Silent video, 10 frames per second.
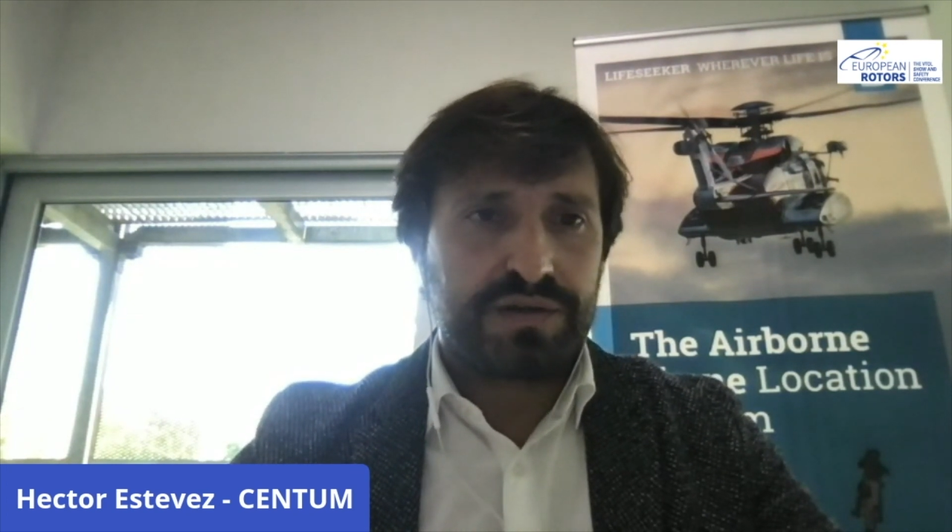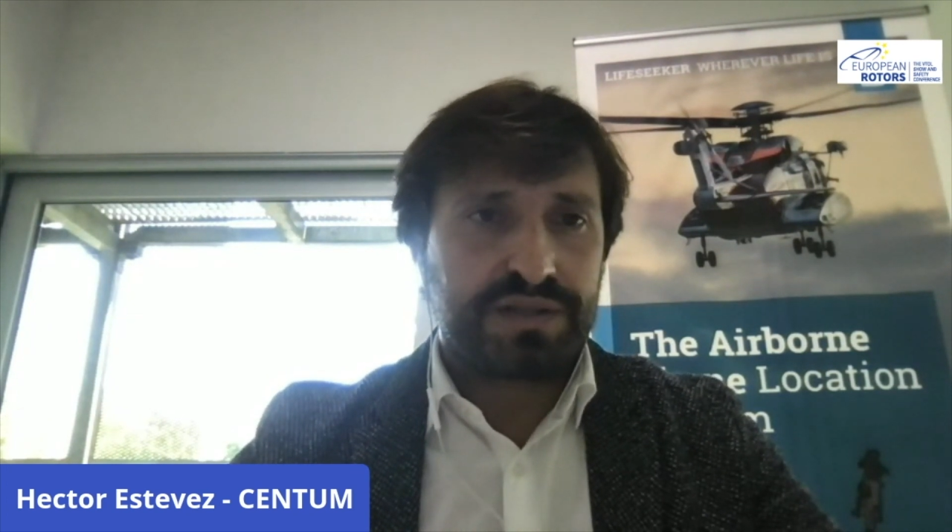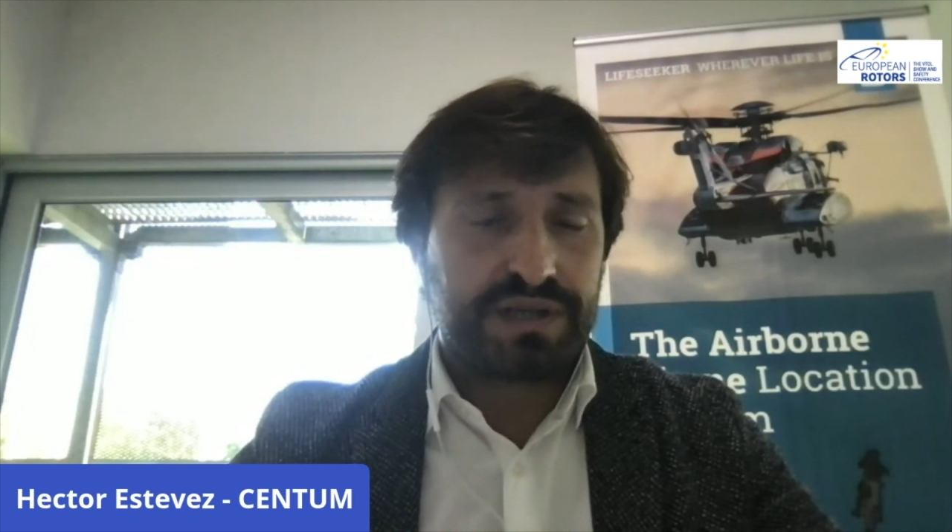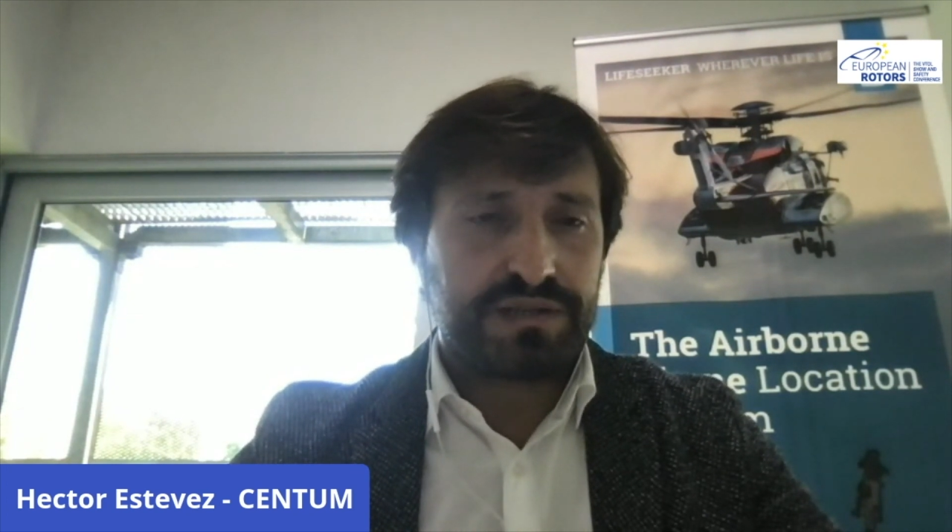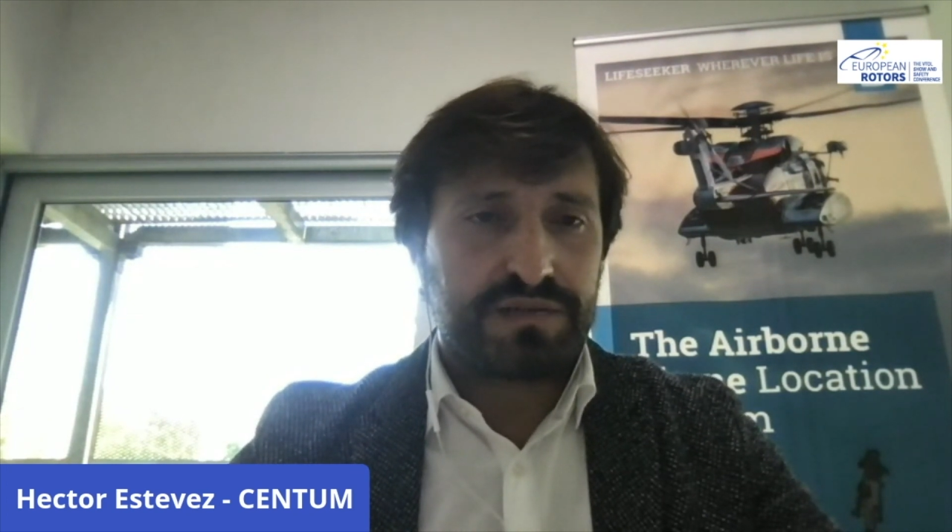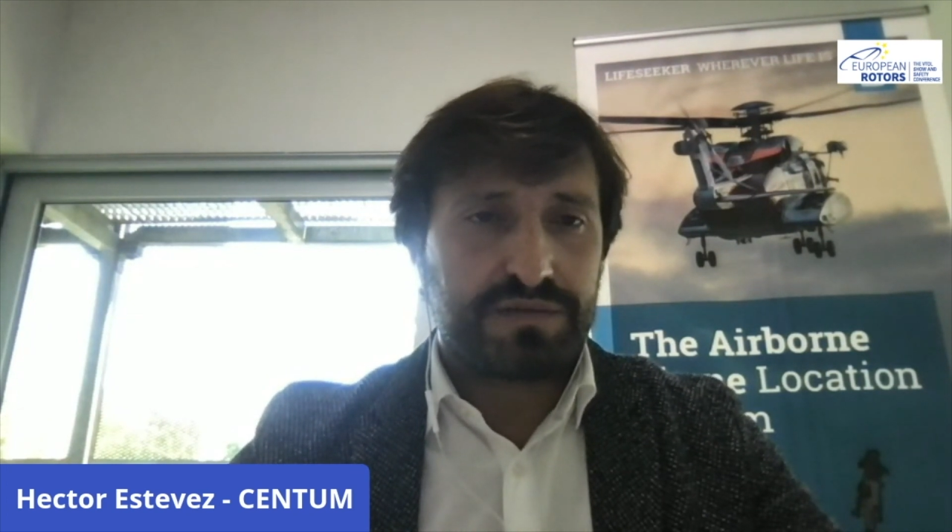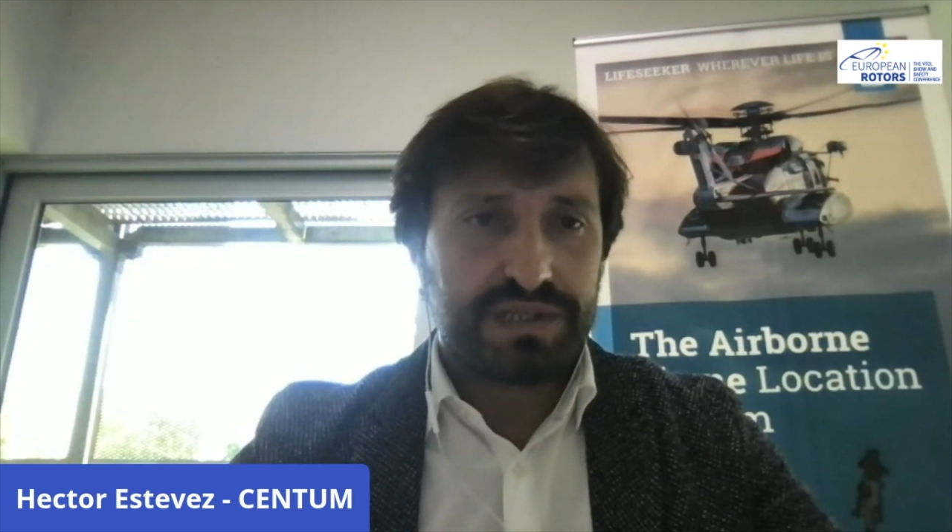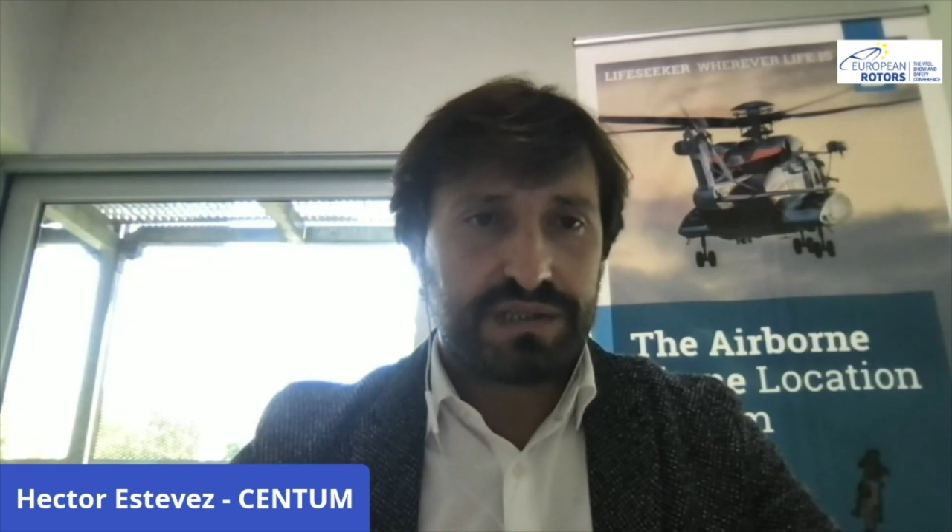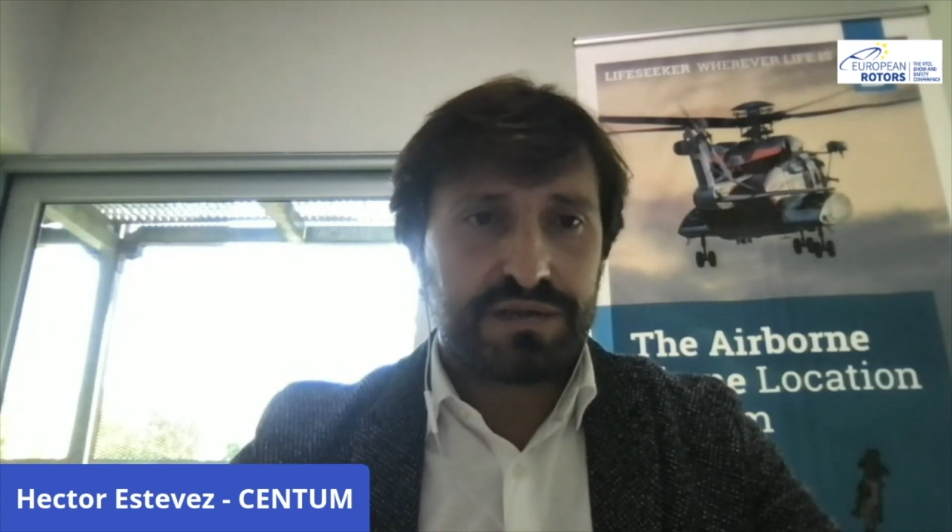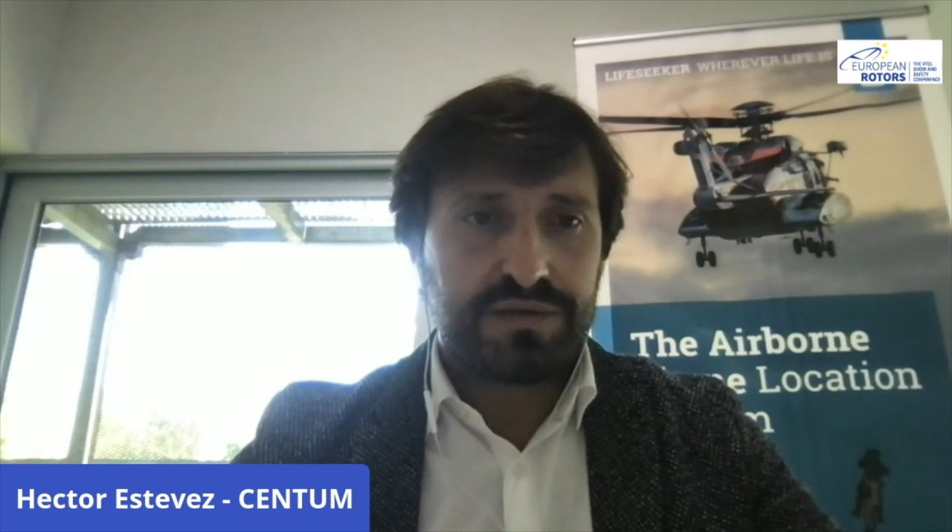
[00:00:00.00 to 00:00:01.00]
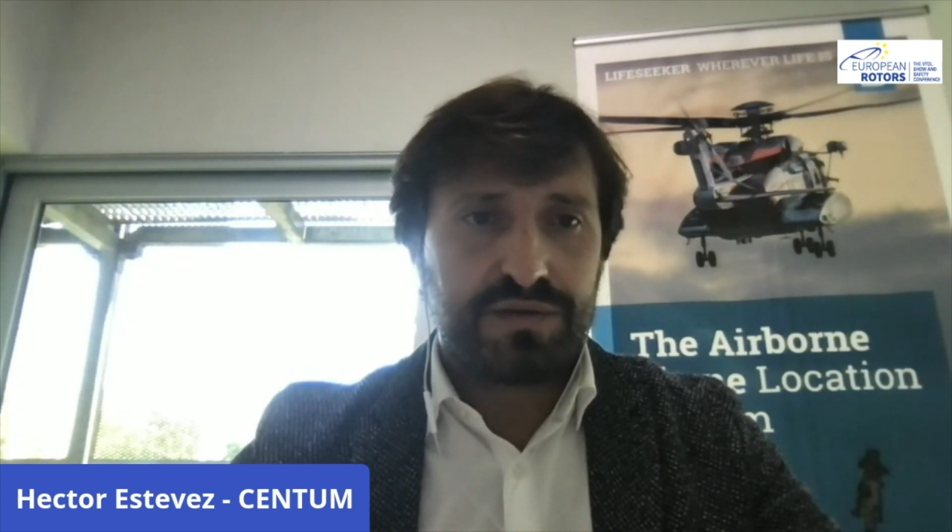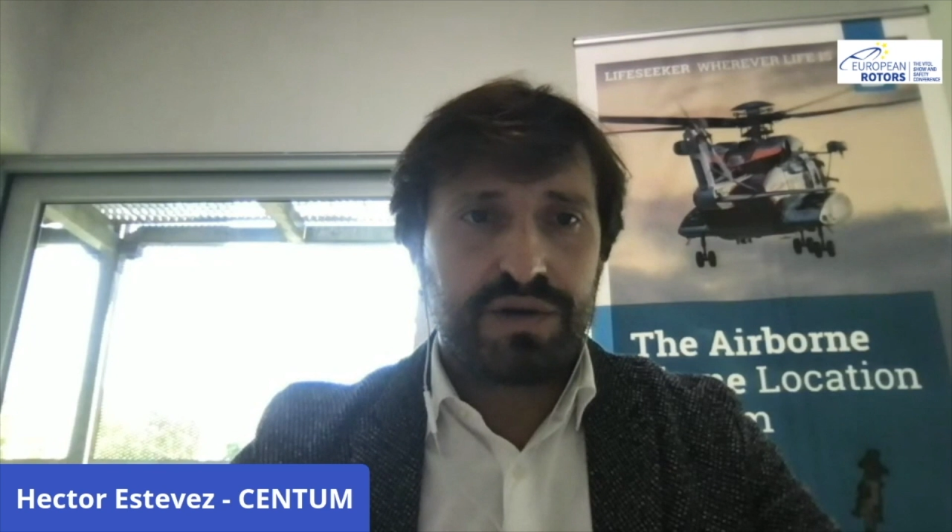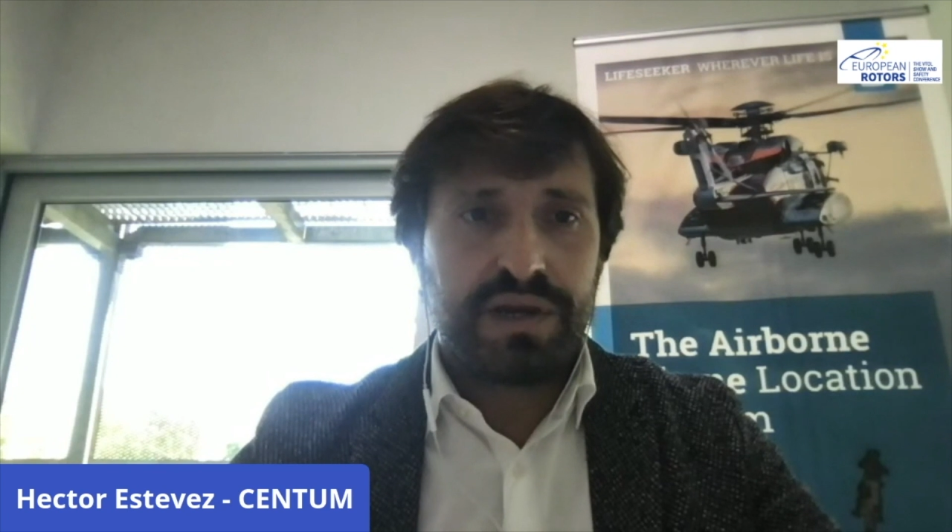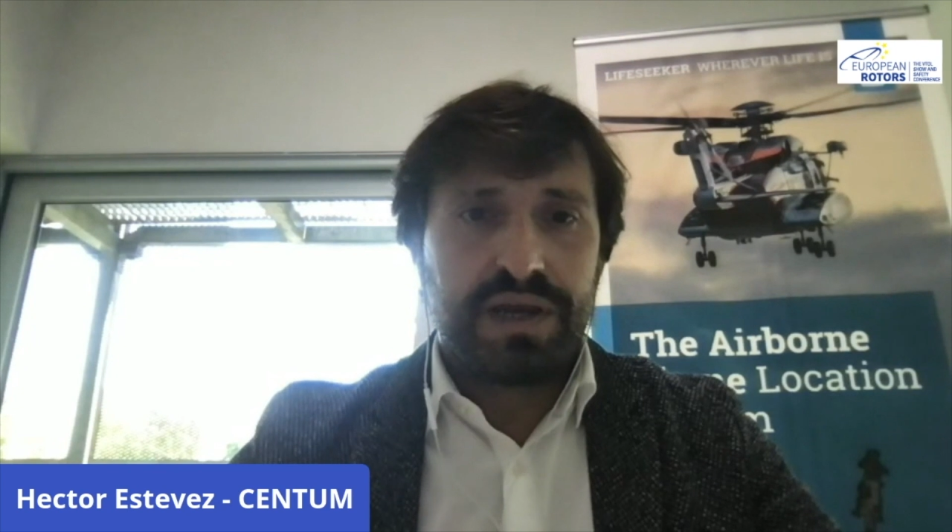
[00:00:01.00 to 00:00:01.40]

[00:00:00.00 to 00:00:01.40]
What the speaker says: Search and Rescue,